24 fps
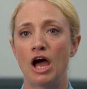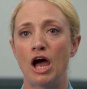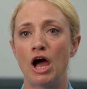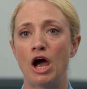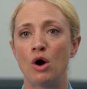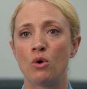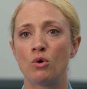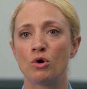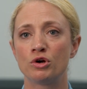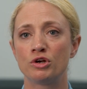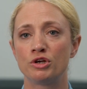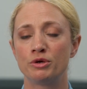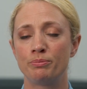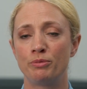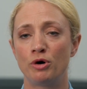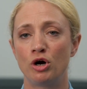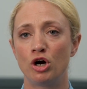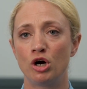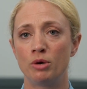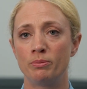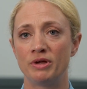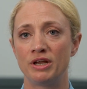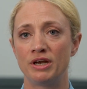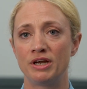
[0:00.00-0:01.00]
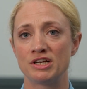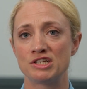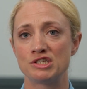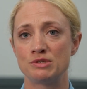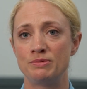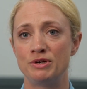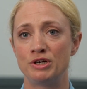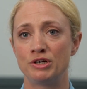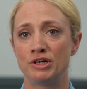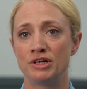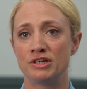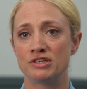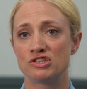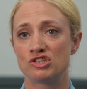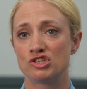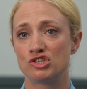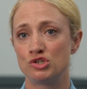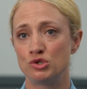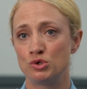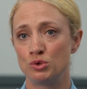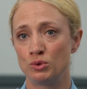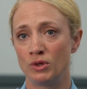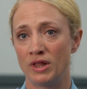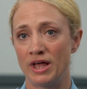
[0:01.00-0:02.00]
our department experienced
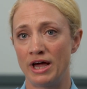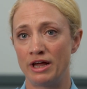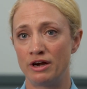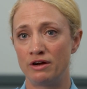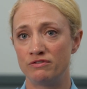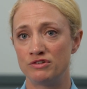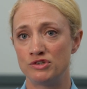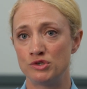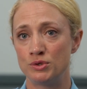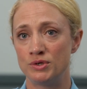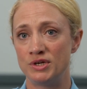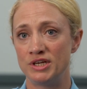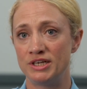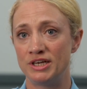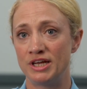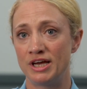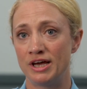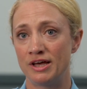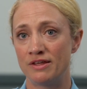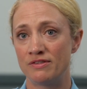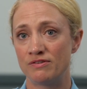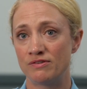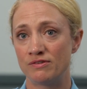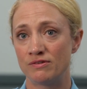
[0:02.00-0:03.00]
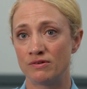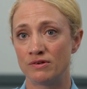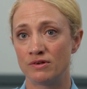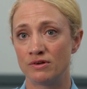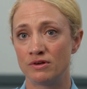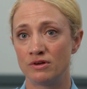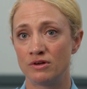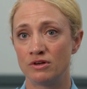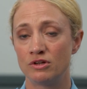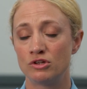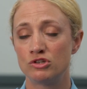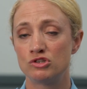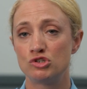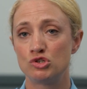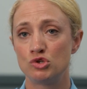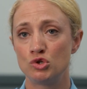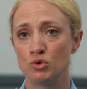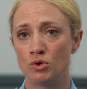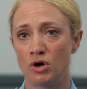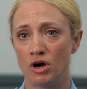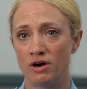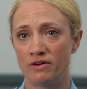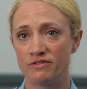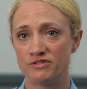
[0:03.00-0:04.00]
two line of duty deaths,
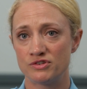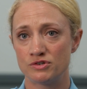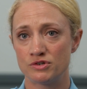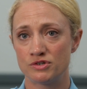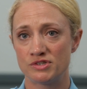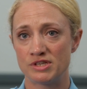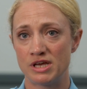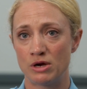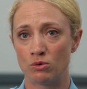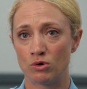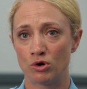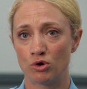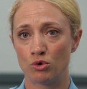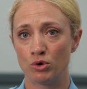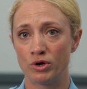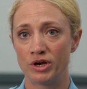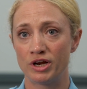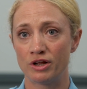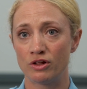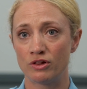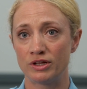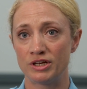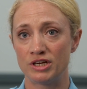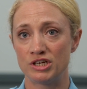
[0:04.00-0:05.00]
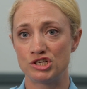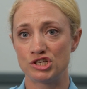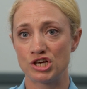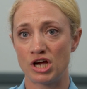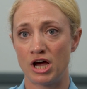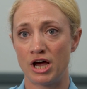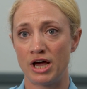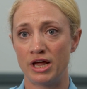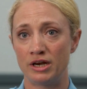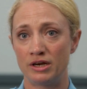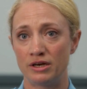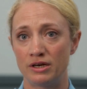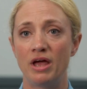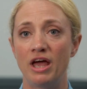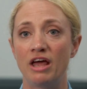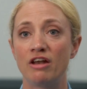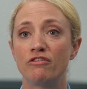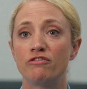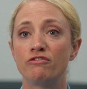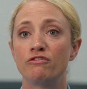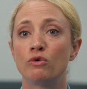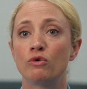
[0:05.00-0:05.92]
two officers that were critically shot, and